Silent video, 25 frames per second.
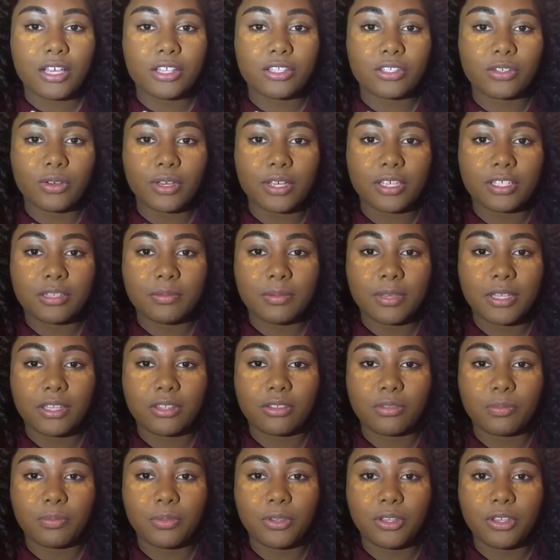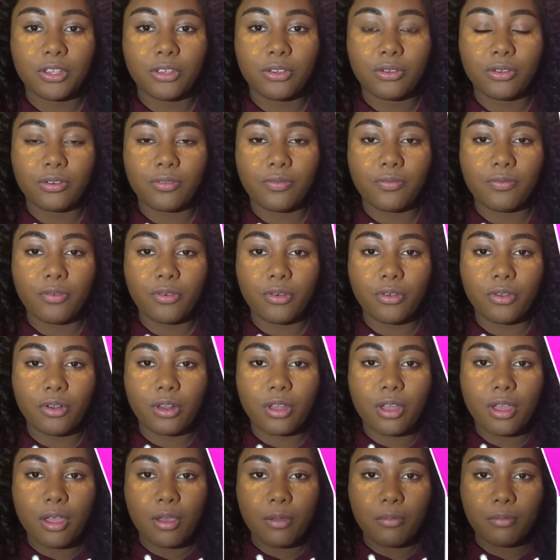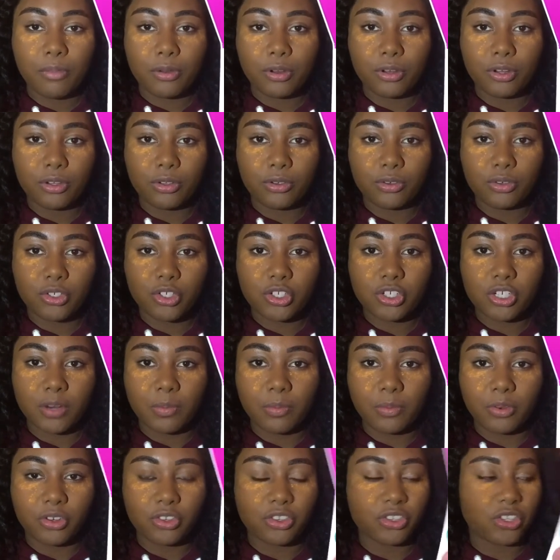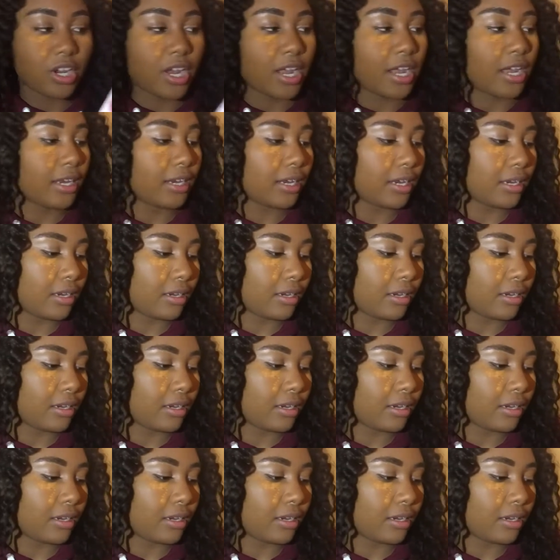is going to be this beautiful blue shimmer shade.